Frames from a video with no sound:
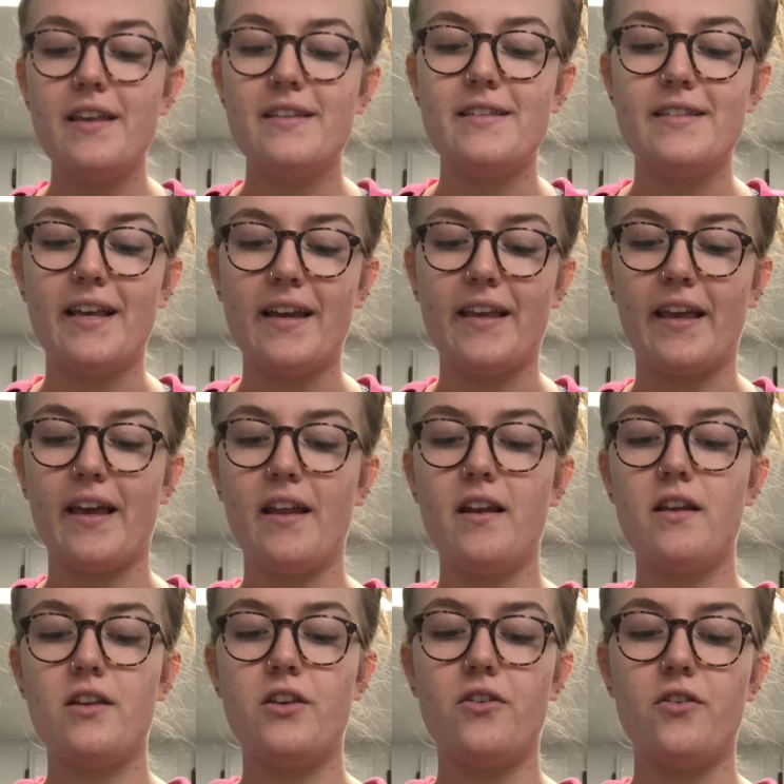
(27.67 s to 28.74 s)

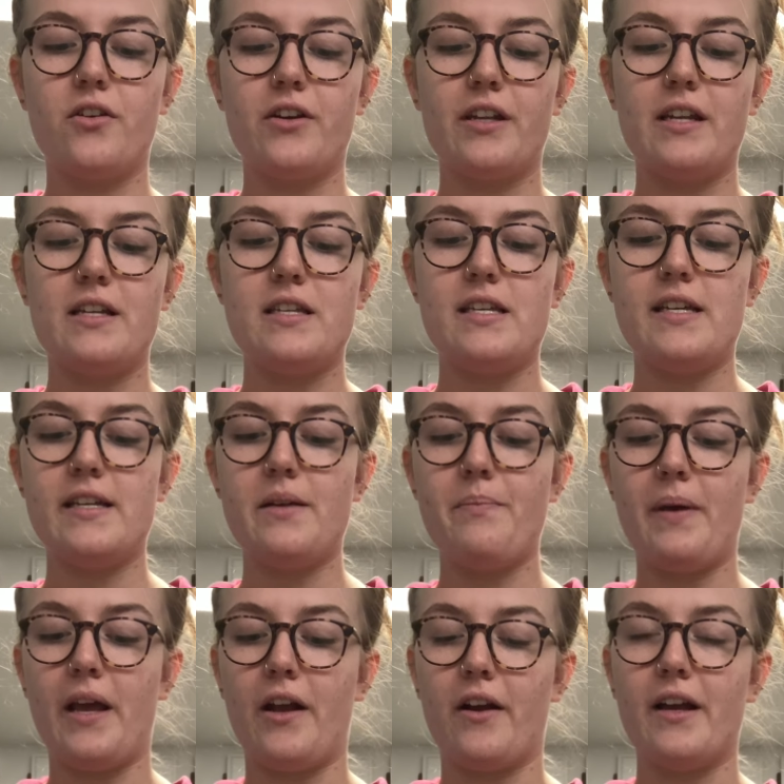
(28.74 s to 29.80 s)
Second, you're gonna need a
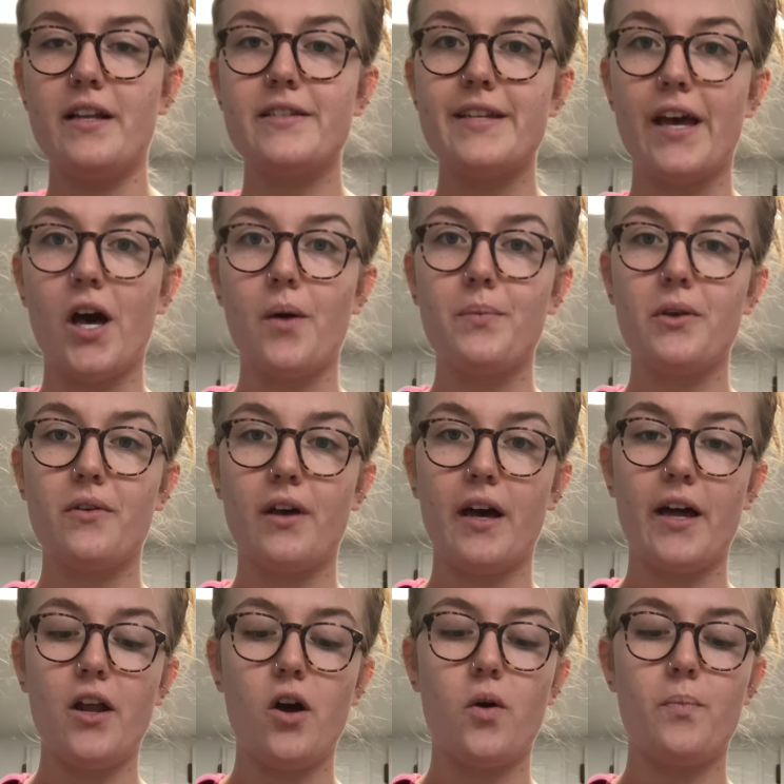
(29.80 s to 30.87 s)
parent to help you
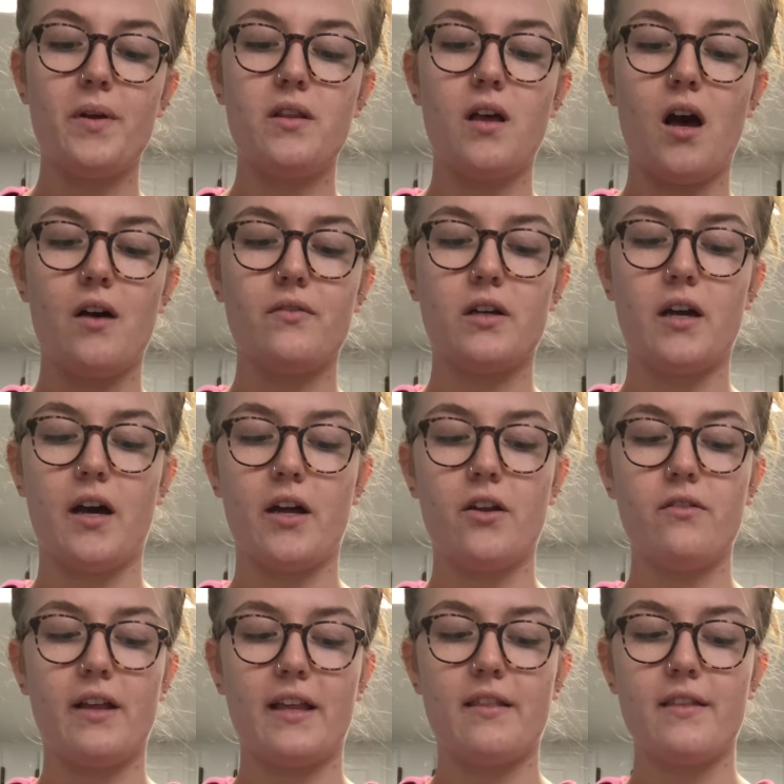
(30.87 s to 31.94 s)
cut open the
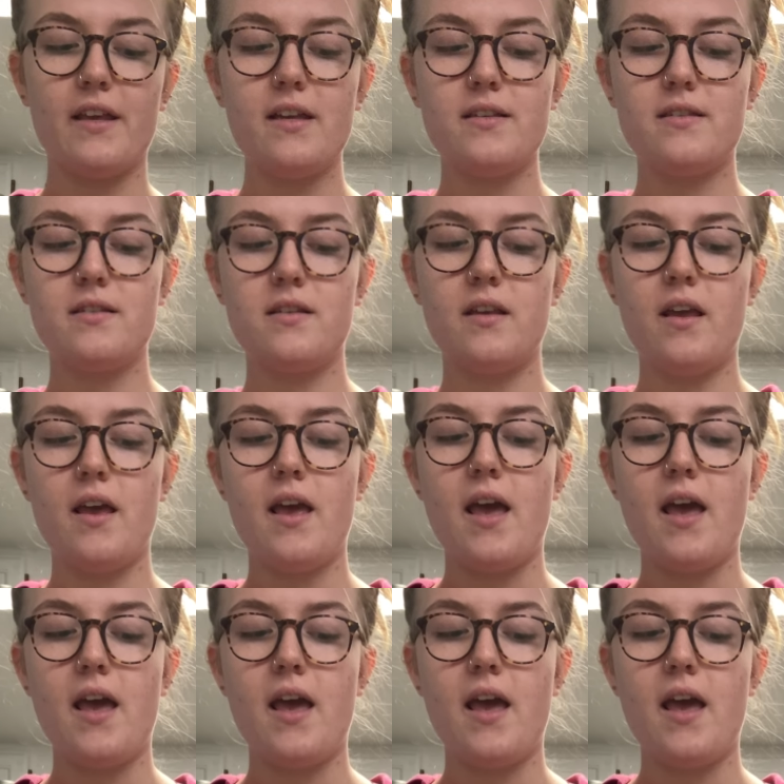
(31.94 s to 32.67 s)
avocado like this,